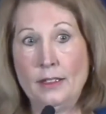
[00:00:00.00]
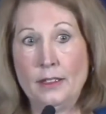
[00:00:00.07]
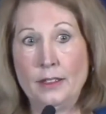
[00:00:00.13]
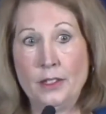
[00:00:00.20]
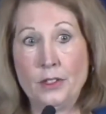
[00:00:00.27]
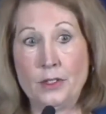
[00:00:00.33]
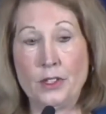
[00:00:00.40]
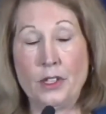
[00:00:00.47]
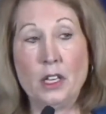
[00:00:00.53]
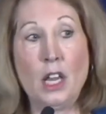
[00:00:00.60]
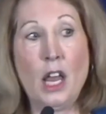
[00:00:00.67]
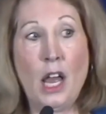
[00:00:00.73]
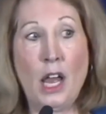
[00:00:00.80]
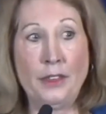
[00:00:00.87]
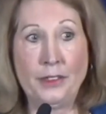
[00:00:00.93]
There's a
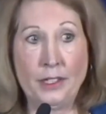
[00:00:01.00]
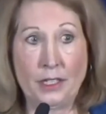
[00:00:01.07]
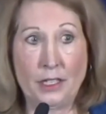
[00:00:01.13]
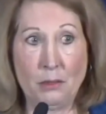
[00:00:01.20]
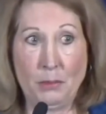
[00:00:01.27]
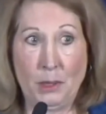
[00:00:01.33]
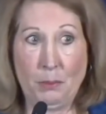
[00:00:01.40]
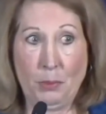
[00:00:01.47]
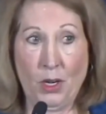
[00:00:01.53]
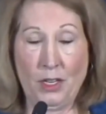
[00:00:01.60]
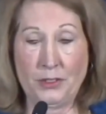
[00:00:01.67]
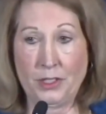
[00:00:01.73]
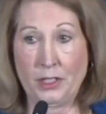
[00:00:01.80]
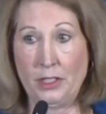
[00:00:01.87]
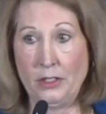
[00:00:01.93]
lot that can be
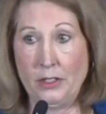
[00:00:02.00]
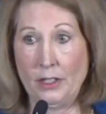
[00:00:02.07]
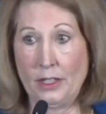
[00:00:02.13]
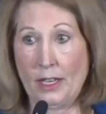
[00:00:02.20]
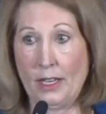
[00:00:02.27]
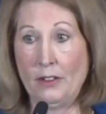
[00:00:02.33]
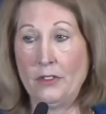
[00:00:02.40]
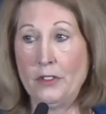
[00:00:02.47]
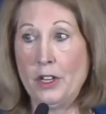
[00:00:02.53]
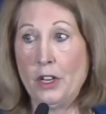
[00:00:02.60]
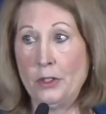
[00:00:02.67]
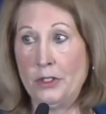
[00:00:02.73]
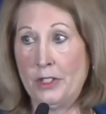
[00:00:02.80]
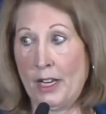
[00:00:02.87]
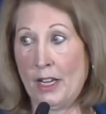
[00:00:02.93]
prosecuted. I have
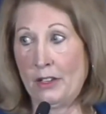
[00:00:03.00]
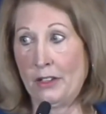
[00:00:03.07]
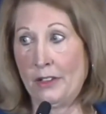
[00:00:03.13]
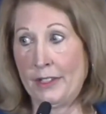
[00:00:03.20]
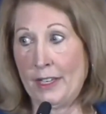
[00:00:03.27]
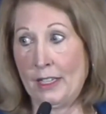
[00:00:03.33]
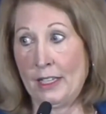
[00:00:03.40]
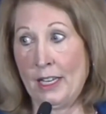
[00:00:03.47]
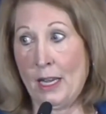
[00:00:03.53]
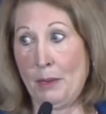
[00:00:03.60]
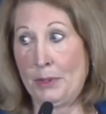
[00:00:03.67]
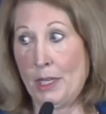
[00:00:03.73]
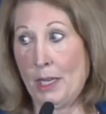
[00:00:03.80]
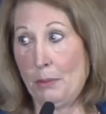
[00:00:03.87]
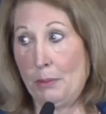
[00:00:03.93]
no doubt on that
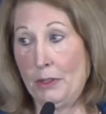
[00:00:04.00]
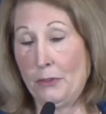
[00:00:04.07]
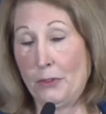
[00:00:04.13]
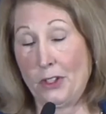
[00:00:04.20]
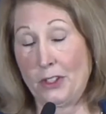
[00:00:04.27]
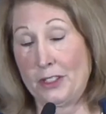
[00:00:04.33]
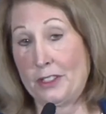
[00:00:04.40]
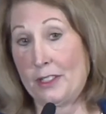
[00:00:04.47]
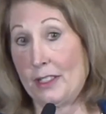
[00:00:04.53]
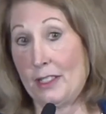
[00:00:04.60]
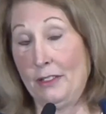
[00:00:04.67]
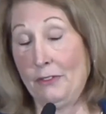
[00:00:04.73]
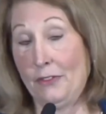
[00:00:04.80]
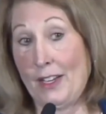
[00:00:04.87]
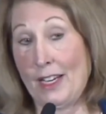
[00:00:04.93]
laptop. In
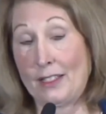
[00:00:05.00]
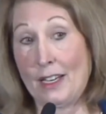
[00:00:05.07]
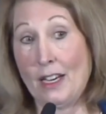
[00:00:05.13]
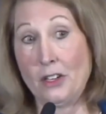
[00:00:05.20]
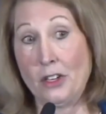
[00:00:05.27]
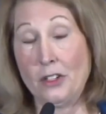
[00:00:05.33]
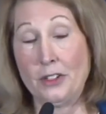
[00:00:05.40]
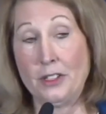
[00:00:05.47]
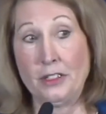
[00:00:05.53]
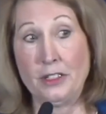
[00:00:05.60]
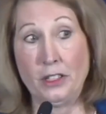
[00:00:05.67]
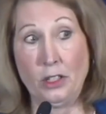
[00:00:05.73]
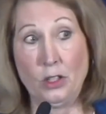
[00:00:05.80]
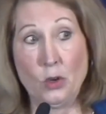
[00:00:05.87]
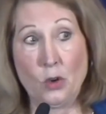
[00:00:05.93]
fact, I heard that
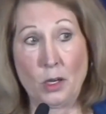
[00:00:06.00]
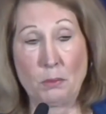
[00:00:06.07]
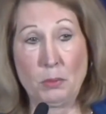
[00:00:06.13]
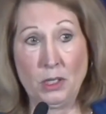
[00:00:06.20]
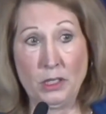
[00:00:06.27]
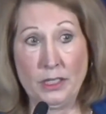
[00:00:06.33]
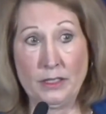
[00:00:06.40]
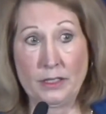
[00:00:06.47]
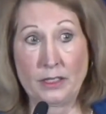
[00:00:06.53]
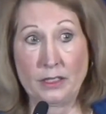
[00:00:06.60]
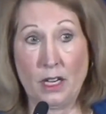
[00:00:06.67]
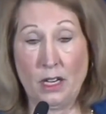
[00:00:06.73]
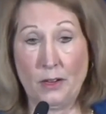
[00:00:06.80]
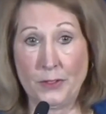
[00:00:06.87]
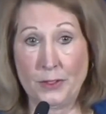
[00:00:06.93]
the New York police
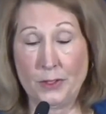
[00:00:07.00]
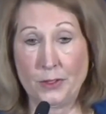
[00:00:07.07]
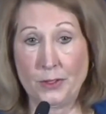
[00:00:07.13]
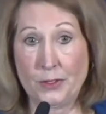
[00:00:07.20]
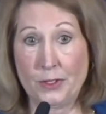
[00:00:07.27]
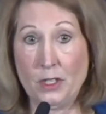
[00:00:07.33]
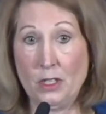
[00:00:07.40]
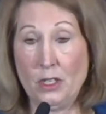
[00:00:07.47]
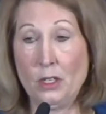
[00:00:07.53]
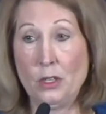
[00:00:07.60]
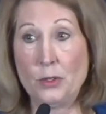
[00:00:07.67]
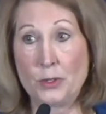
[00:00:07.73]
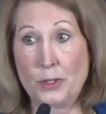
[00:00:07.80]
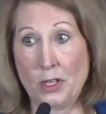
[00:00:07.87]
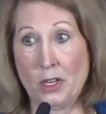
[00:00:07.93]
officers
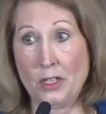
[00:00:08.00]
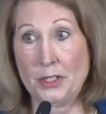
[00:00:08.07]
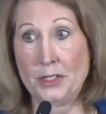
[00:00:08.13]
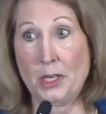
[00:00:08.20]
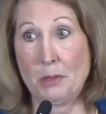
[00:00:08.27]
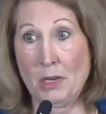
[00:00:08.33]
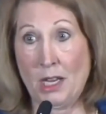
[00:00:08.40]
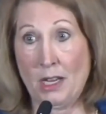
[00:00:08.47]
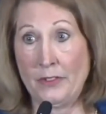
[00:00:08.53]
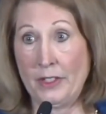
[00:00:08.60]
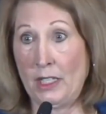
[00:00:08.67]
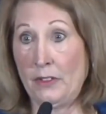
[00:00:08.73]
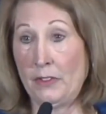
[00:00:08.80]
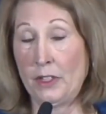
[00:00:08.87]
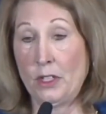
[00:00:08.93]
who saw some of
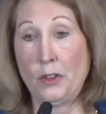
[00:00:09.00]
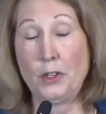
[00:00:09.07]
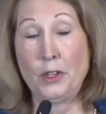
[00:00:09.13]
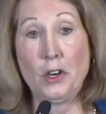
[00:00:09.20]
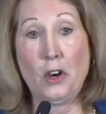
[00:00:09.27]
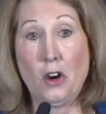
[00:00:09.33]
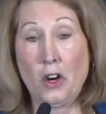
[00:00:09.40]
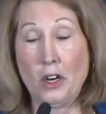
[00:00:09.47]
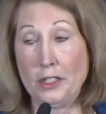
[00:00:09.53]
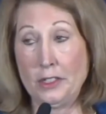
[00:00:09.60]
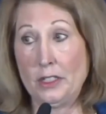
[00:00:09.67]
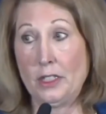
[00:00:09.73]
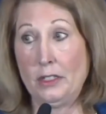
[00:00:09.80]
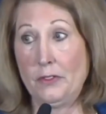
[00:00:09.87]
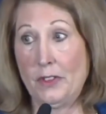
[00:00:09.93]
it, even though they're
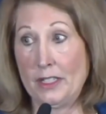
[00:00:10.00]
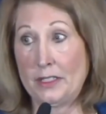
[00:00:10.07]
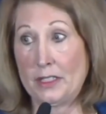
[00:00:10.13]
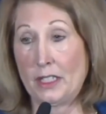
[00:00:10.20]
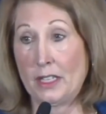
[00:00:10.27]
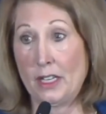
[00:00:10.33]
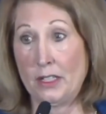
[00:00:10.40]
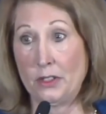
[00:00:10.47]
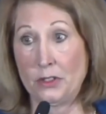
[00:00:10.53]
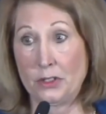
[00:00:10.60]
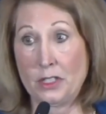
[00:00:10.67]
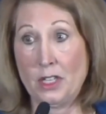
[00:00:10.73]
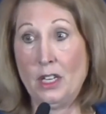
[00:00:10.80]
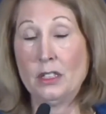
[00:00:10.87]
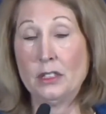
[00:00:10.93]
hardened
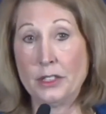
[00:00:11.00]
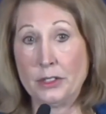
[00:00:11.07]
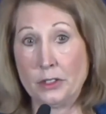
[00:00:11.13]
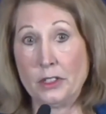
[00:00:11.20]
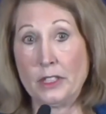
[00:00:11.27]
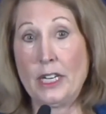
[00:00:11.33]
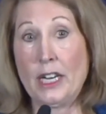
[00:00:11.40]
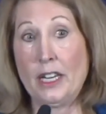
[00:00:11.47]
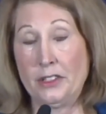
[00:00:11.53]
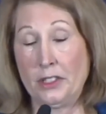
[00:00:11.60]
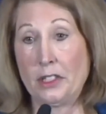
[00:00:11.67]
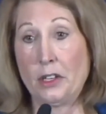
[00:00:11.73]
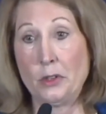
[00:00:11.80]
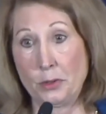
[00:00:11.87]
investigators, literally had to go